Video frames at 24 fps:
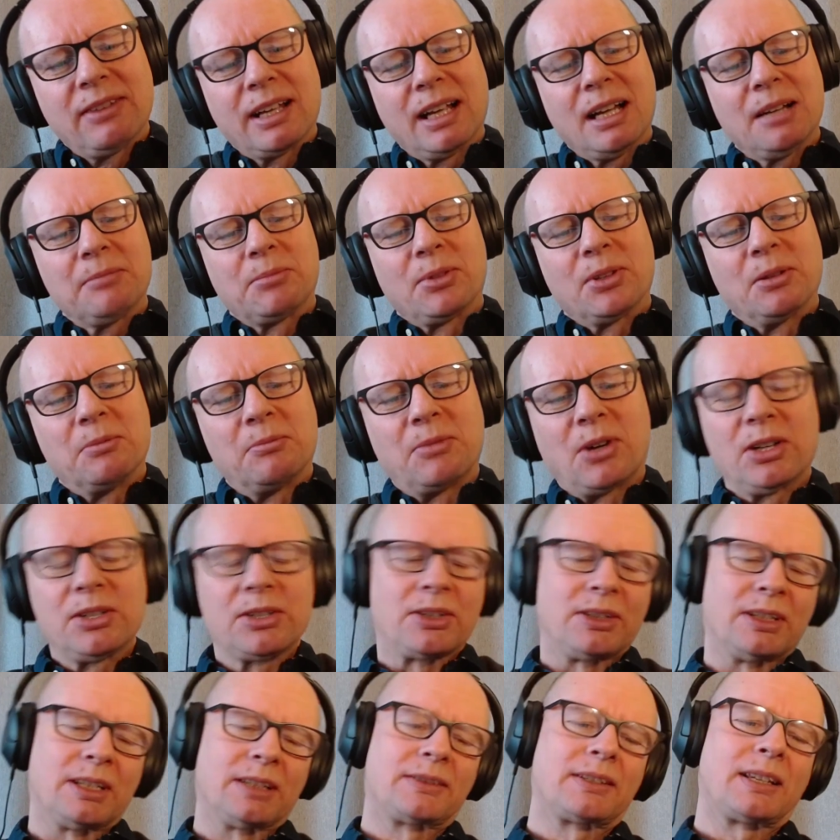up on the
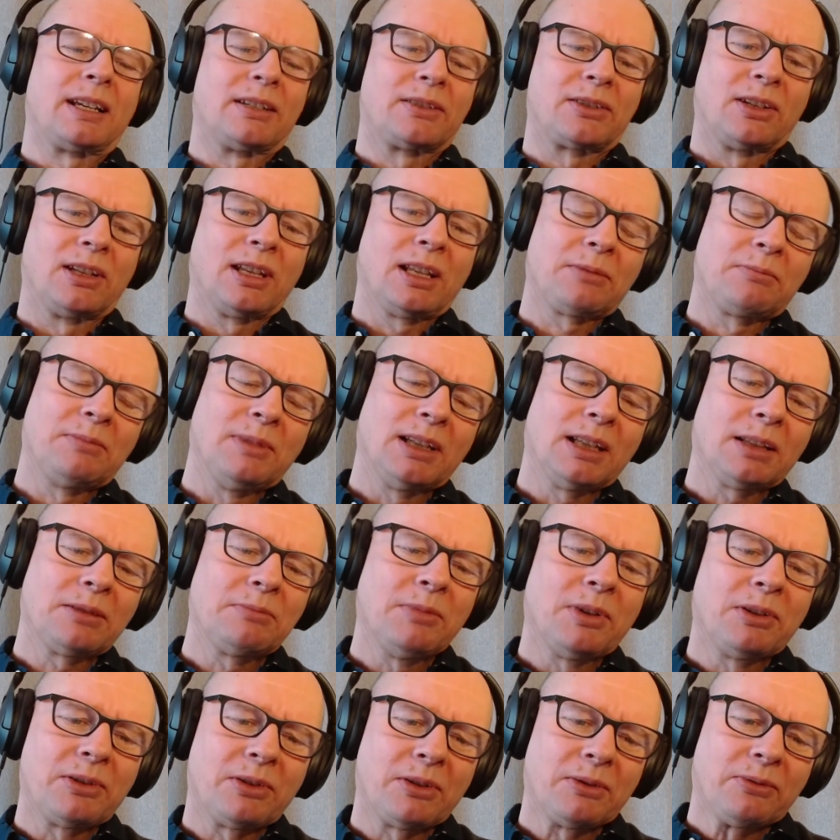margin discussion. Let
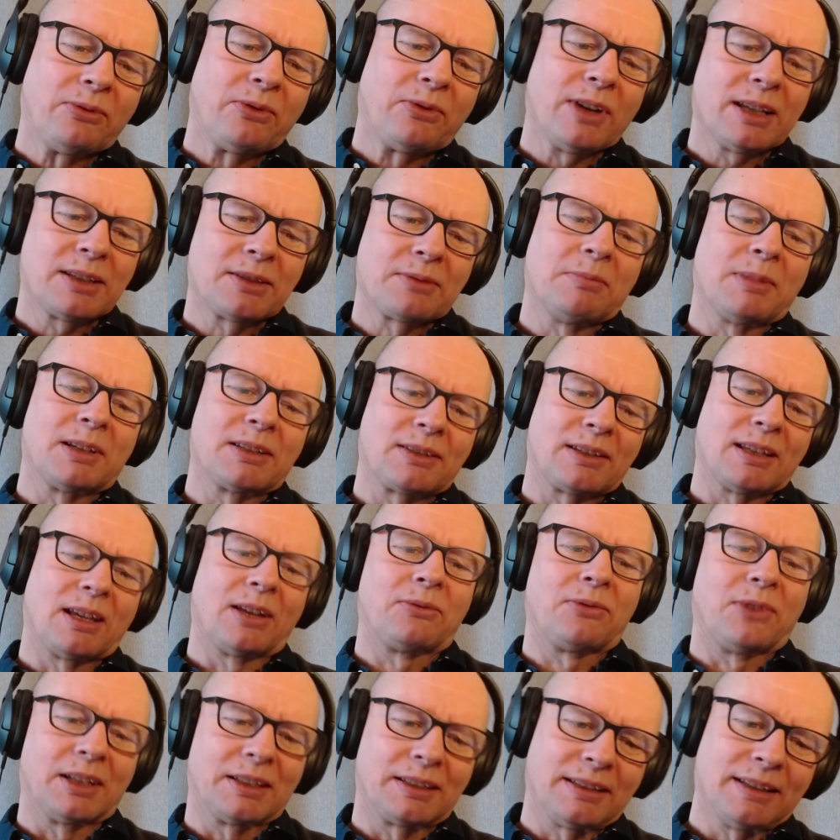me rephrase
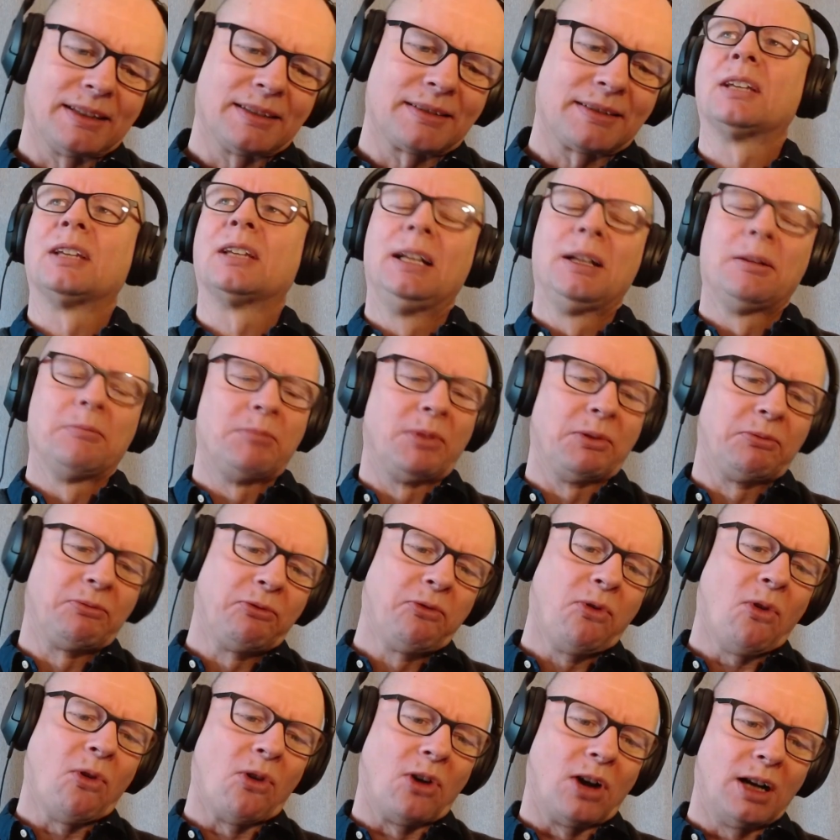myself like this.
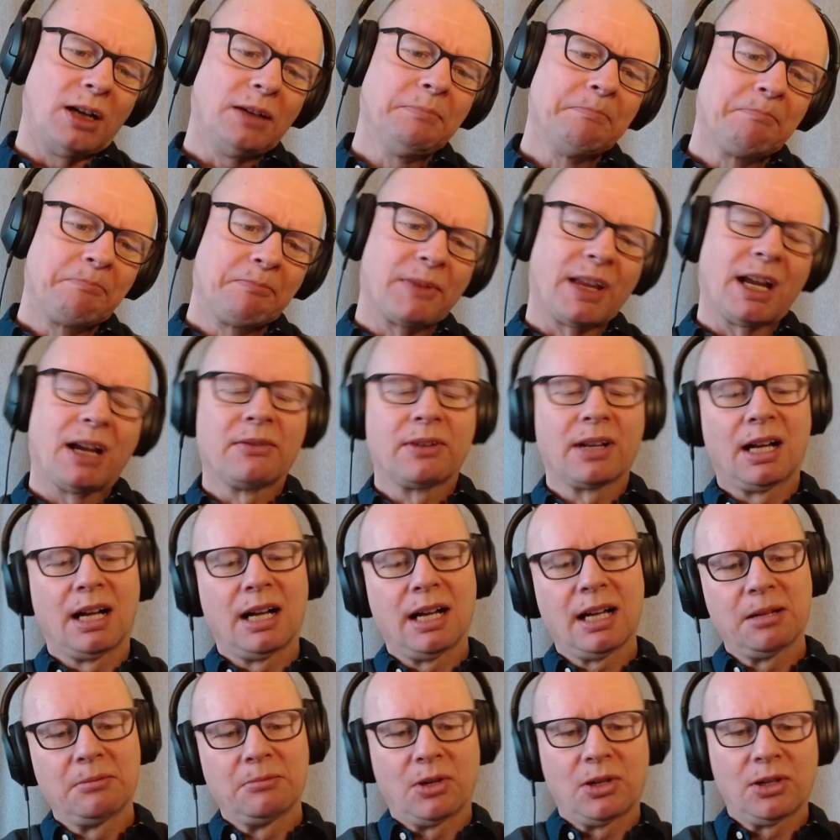Before, having a
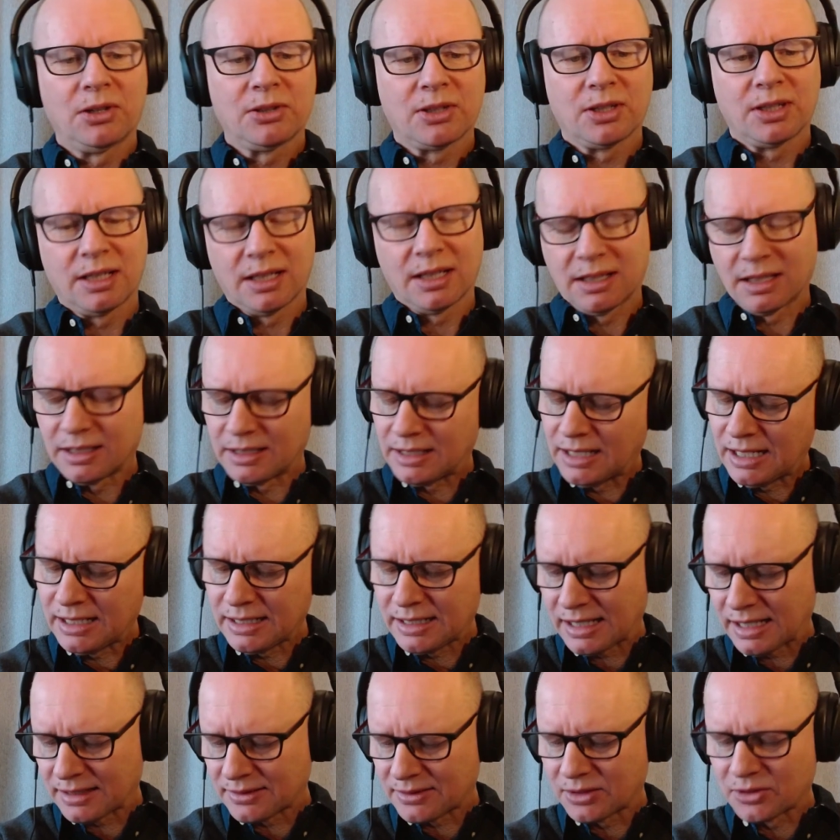high margin in a die
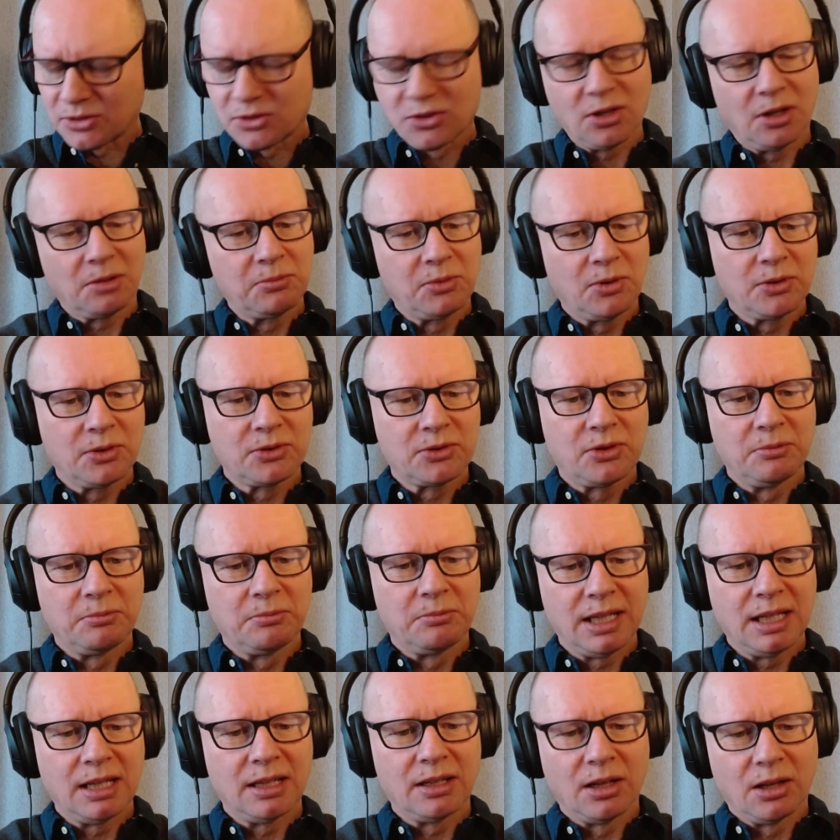casting shop was to
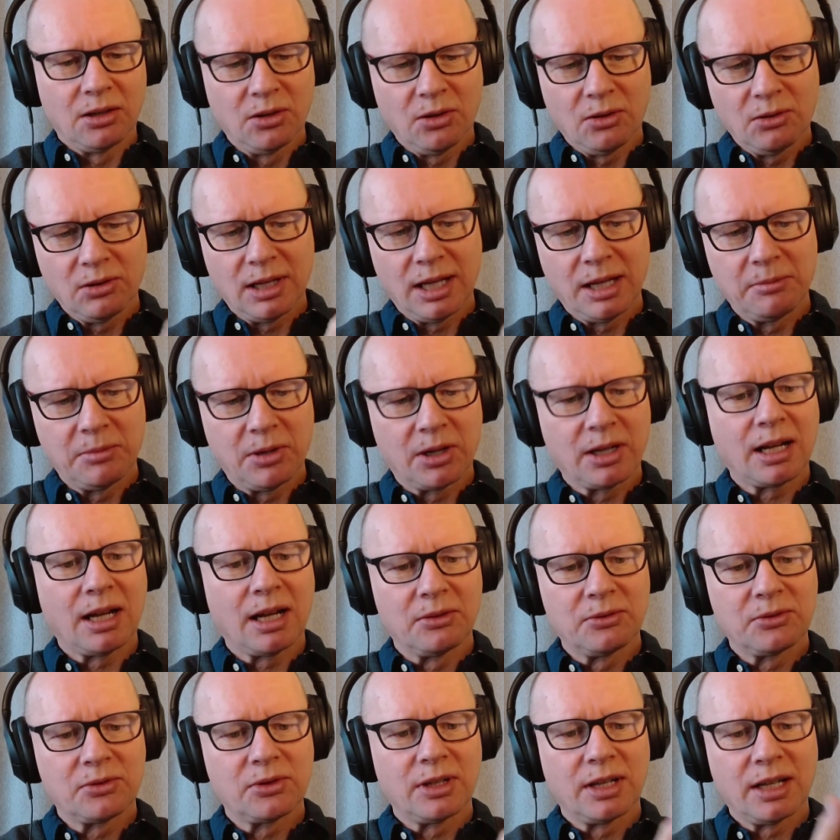be in a low labor
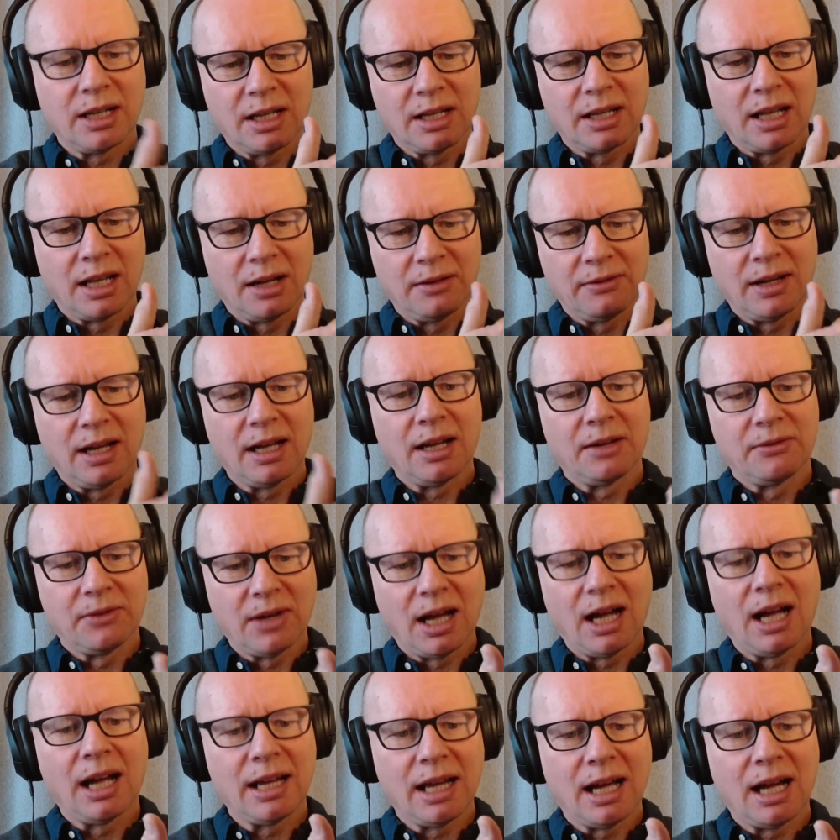country and have
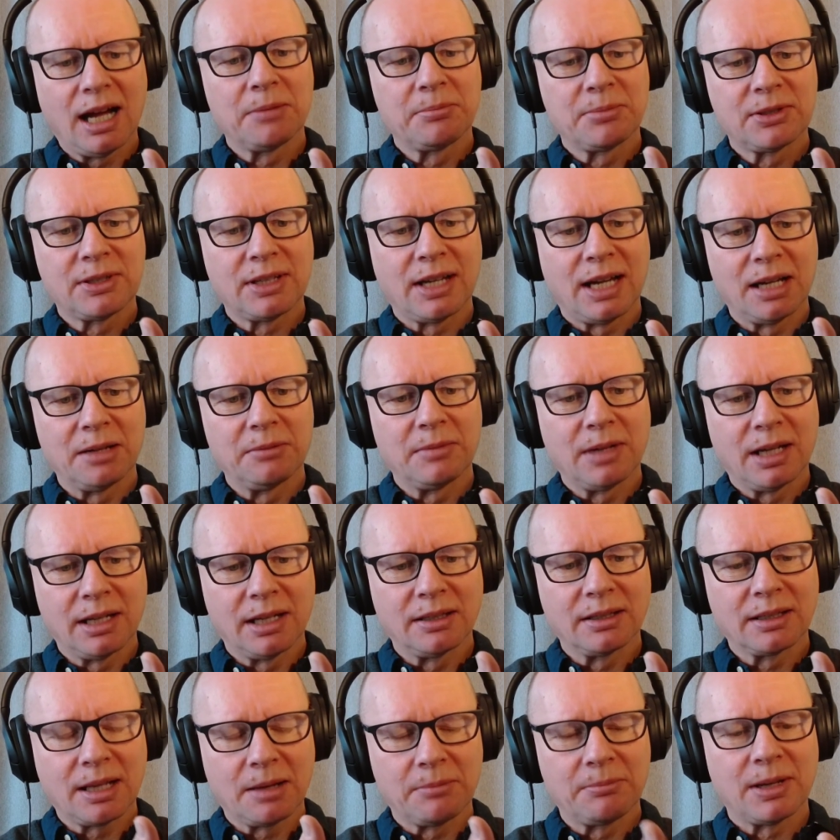a high uptime
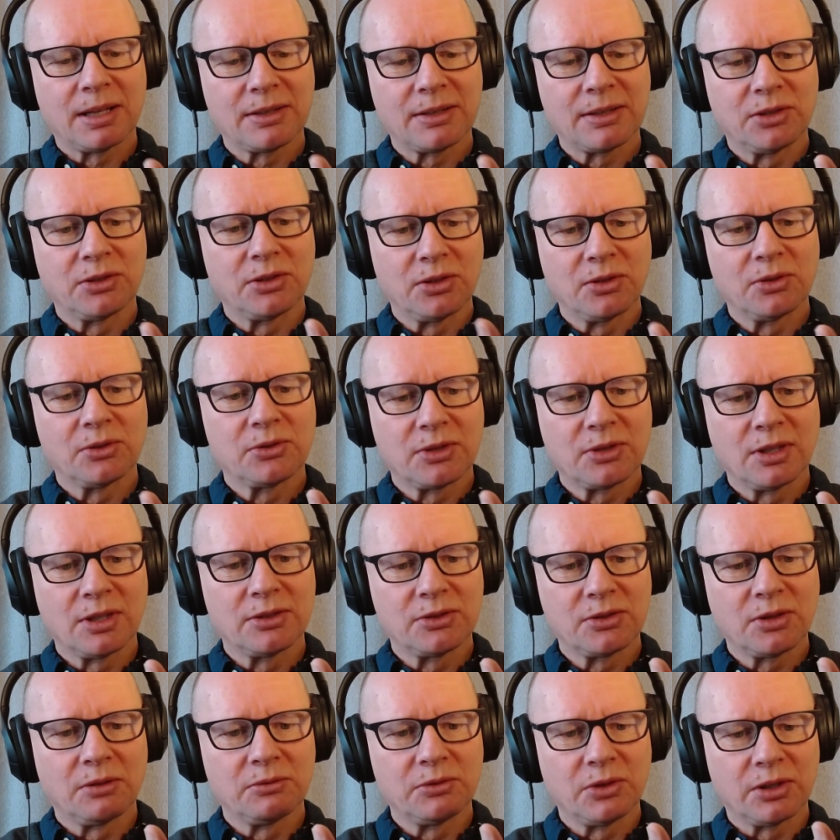and capacity
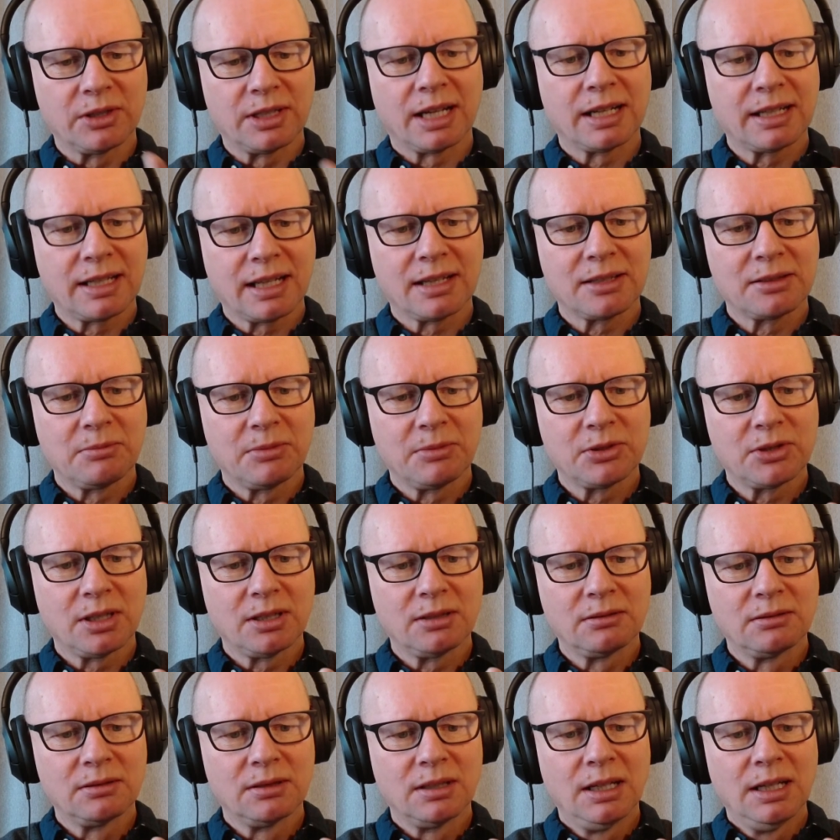usage of your die cast
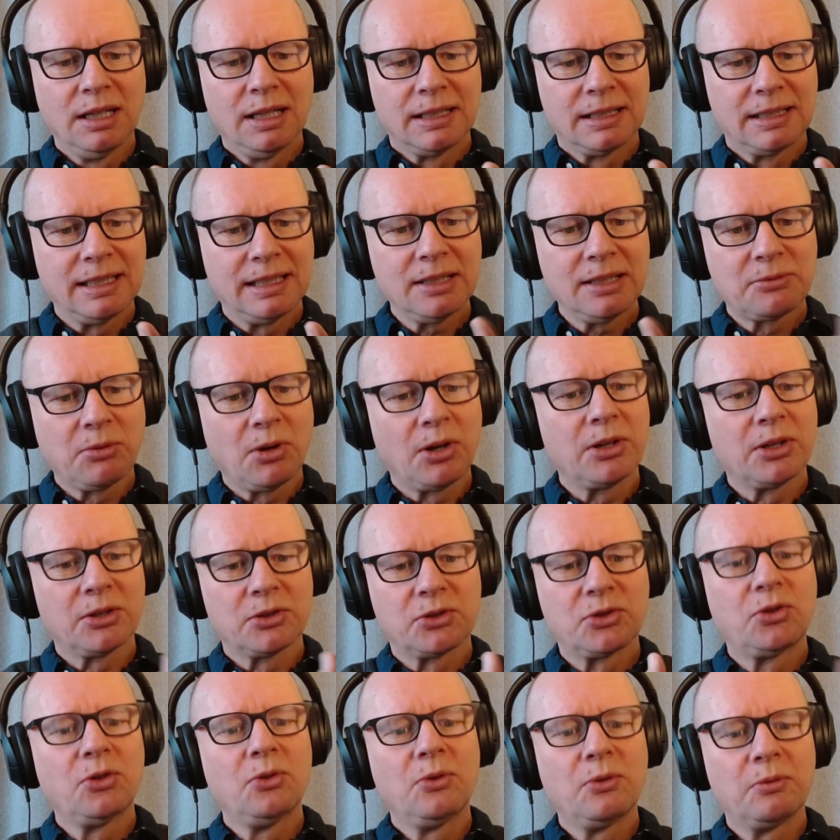machine. These were the
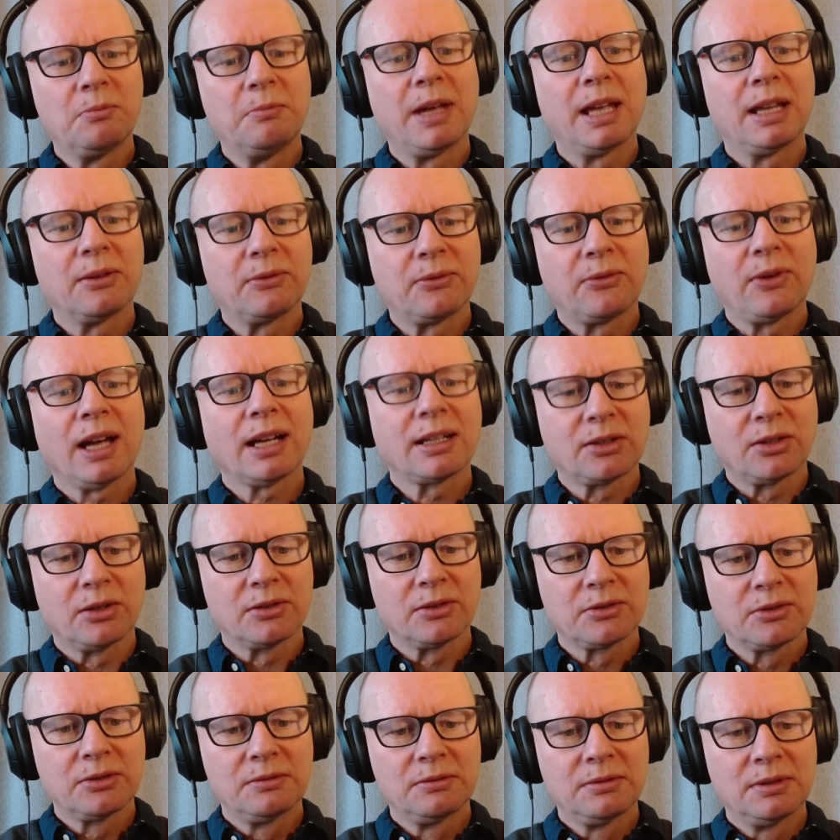two main factors.